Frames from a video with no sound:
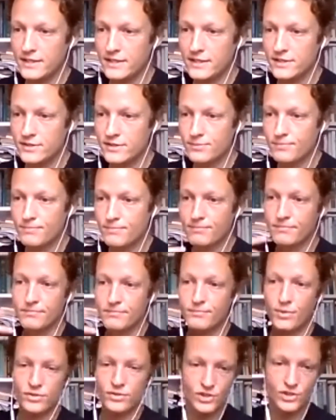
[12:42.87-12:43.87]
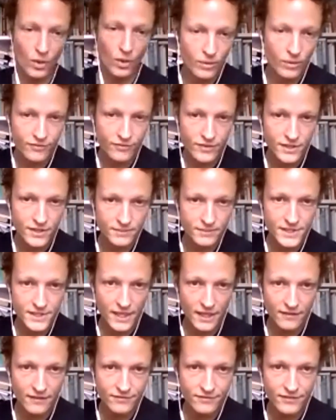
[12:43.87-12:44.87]
this persona for
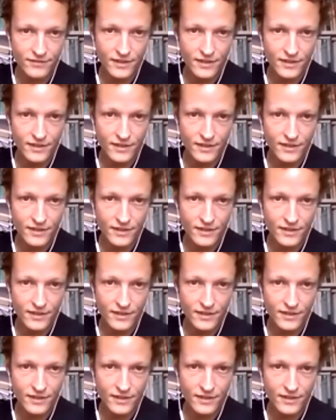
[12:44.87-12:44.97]
themselves